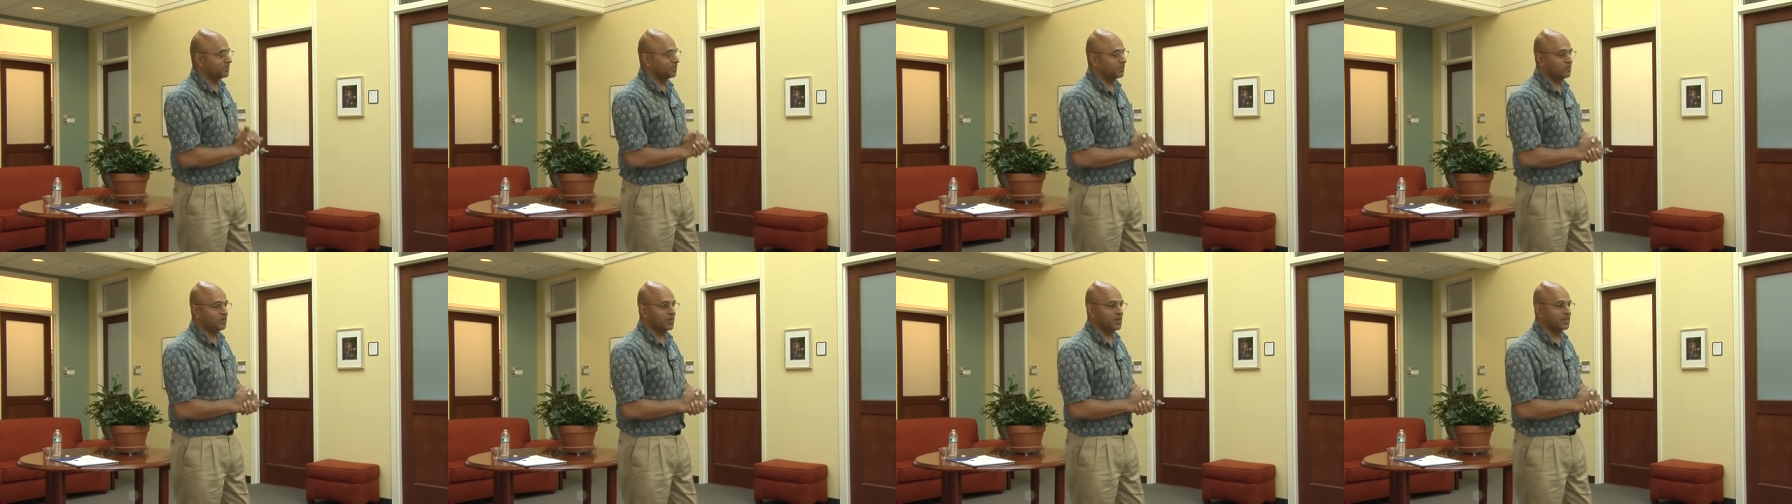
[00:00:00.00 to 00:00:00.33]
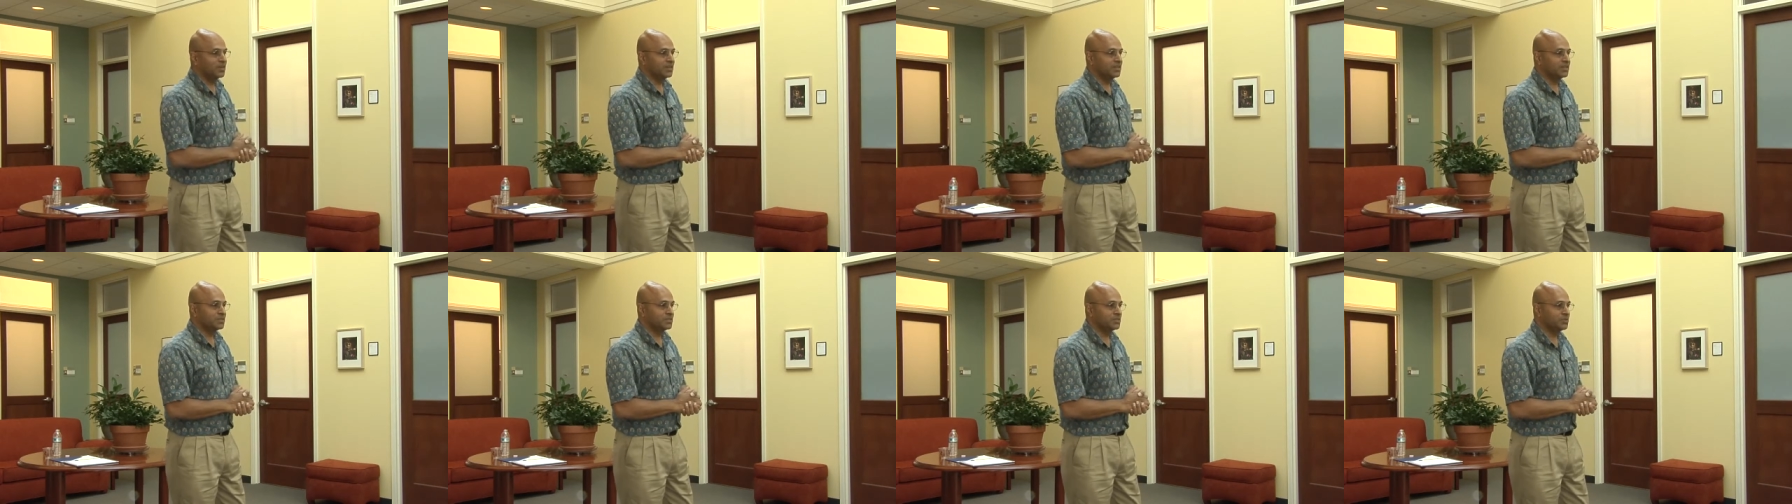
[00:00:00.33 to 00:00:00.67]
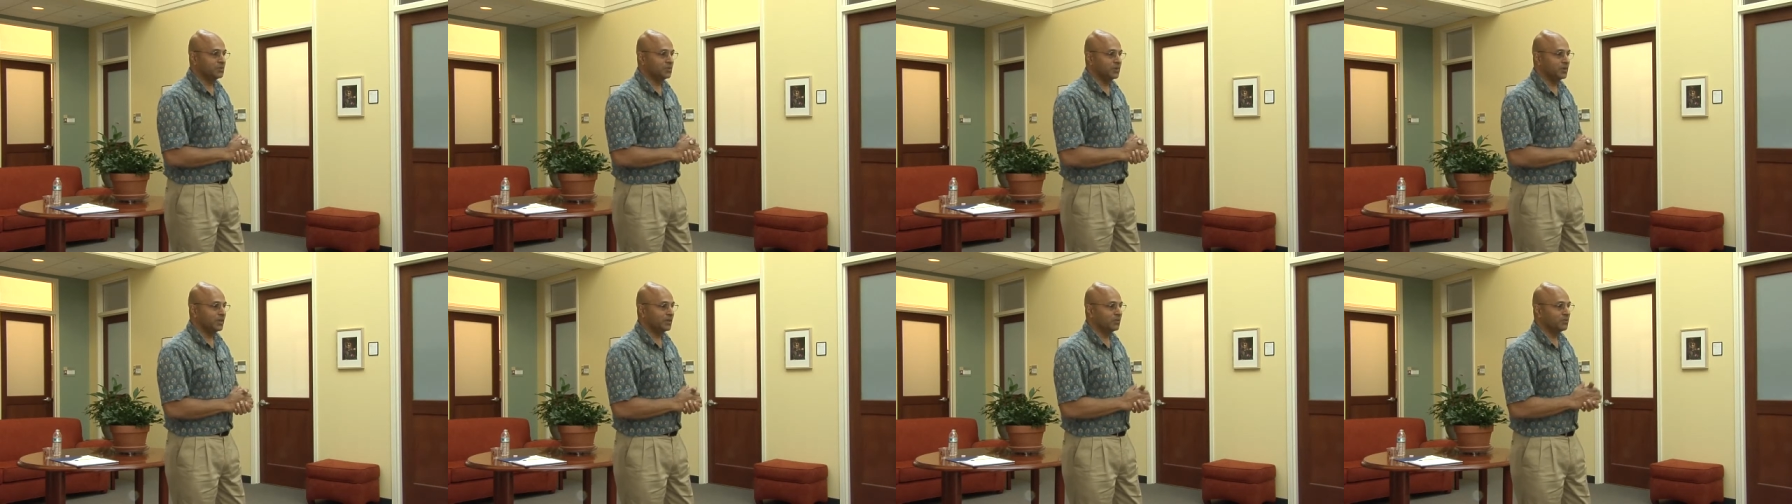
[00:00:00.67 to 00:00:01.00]
of the world is
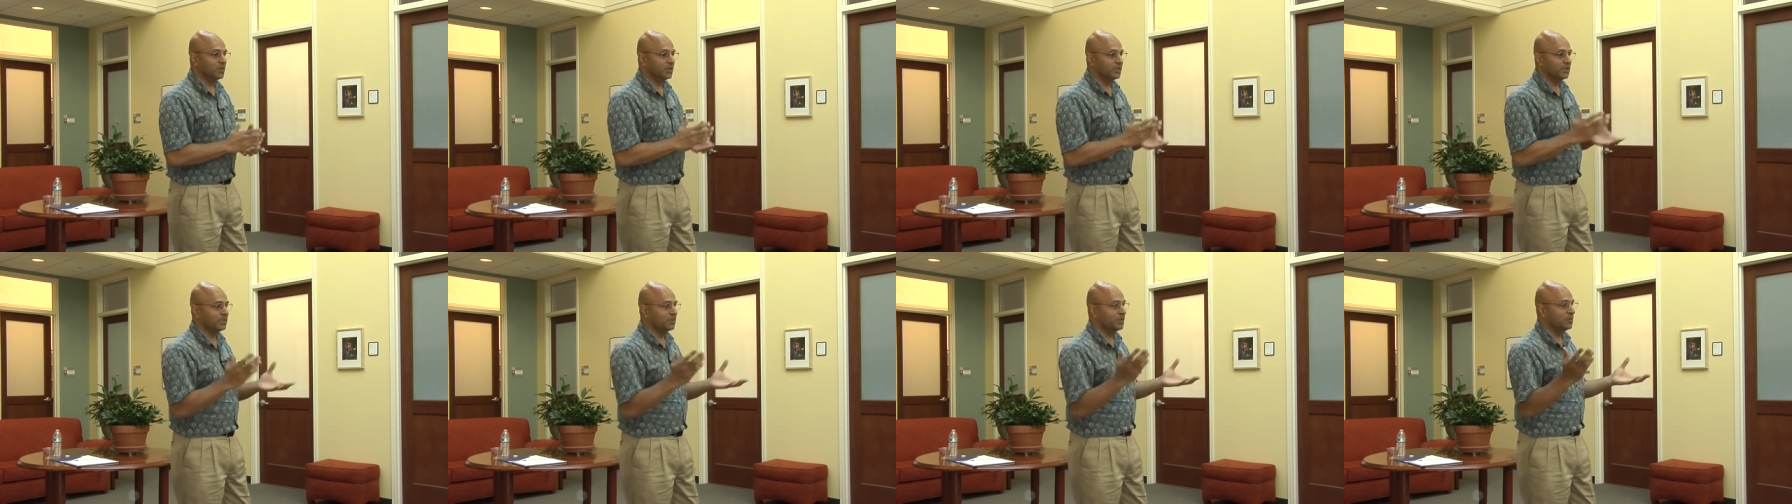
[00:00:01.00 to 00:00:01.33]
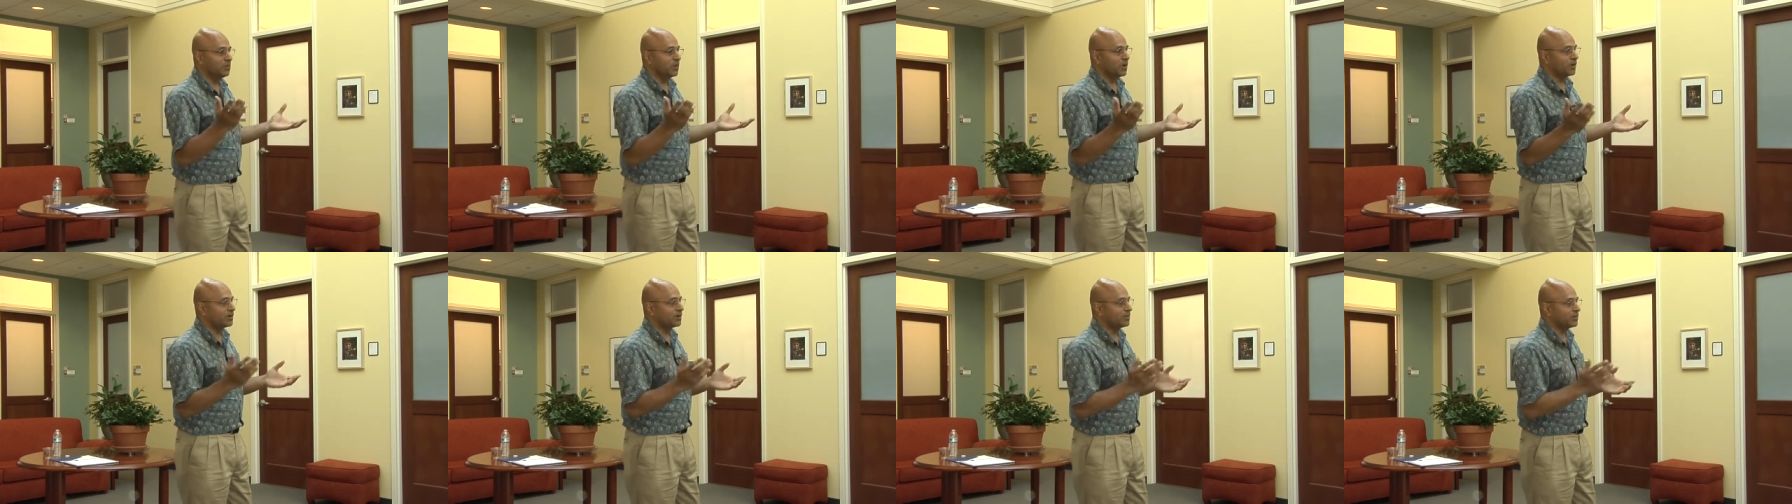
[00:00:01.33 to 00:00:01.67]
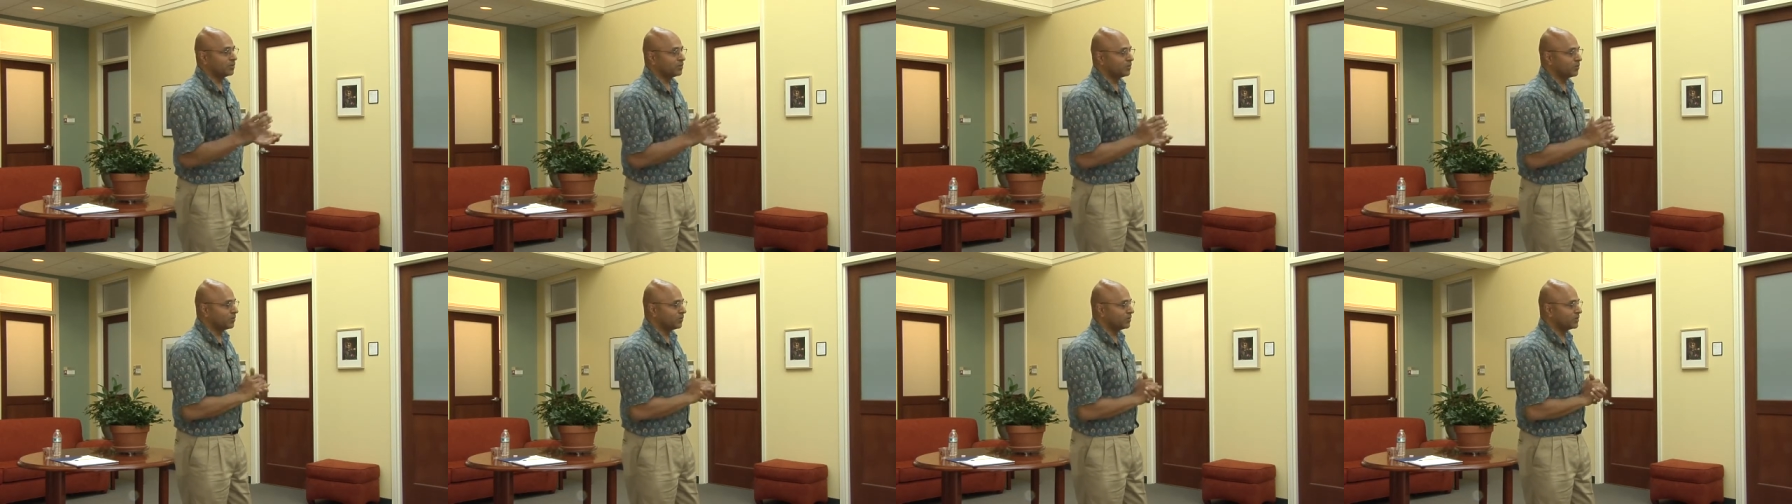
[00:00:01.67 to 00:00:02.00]
doing, whether they want
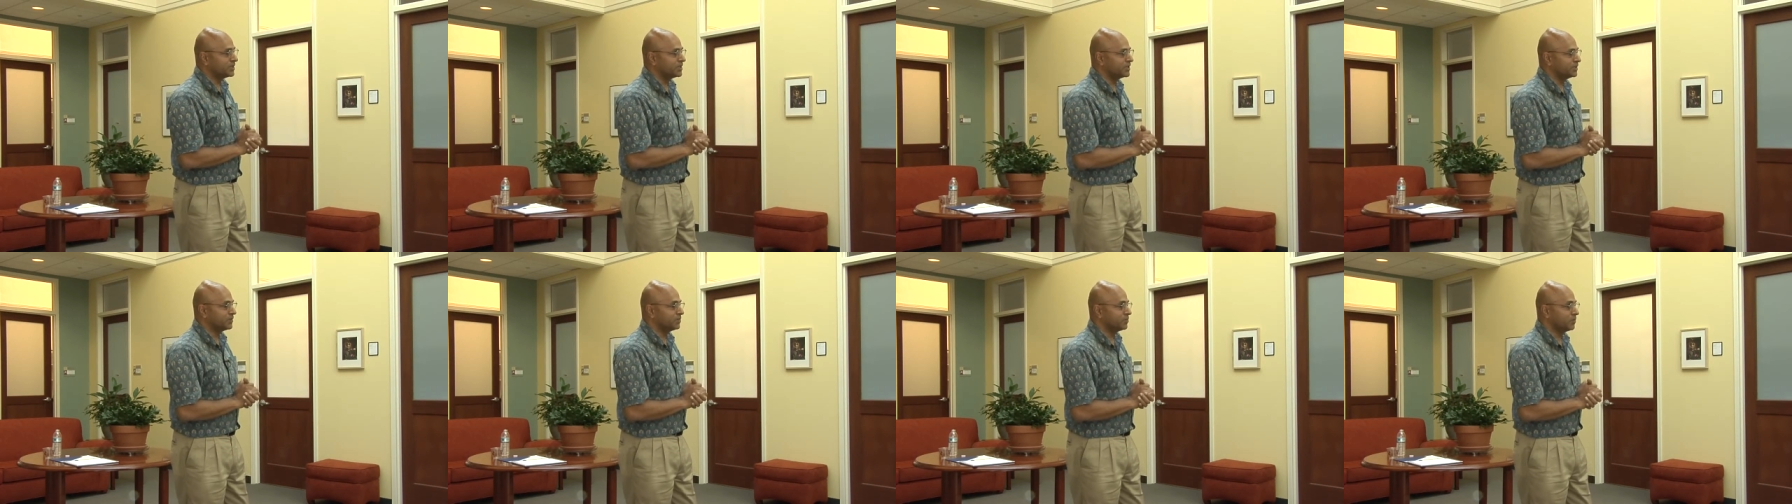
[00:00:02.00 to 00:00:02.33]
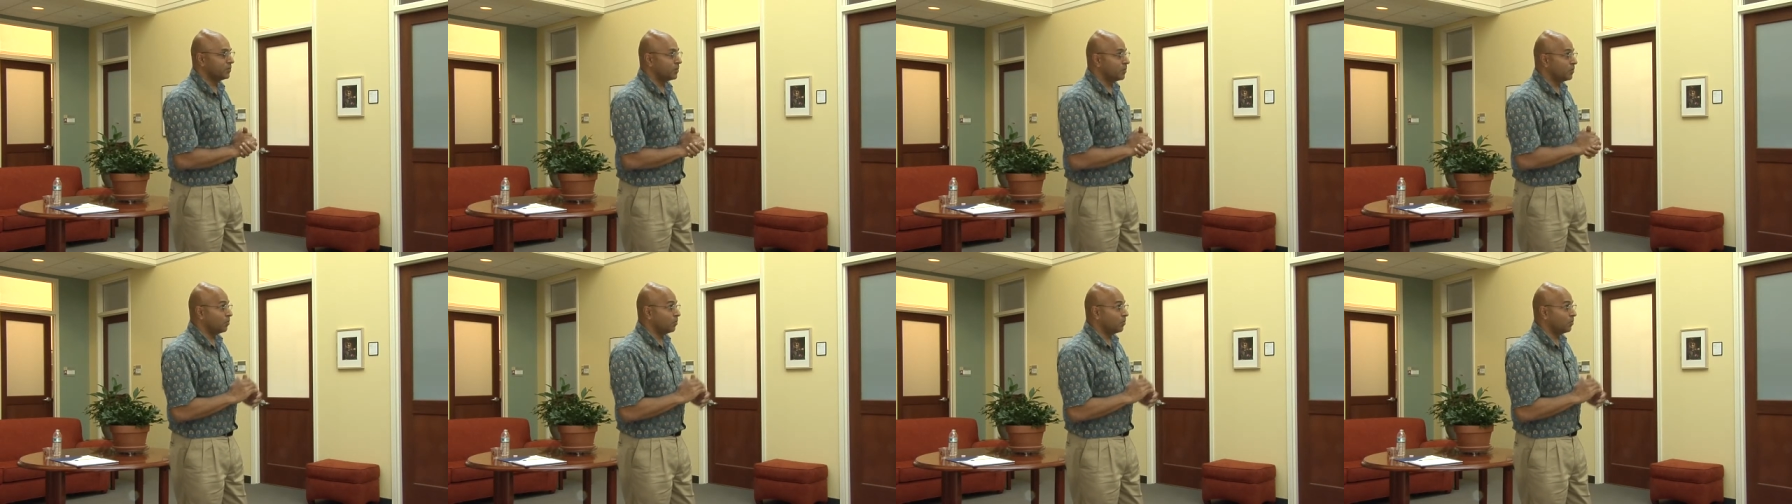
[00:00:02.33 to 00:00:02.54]
your goods,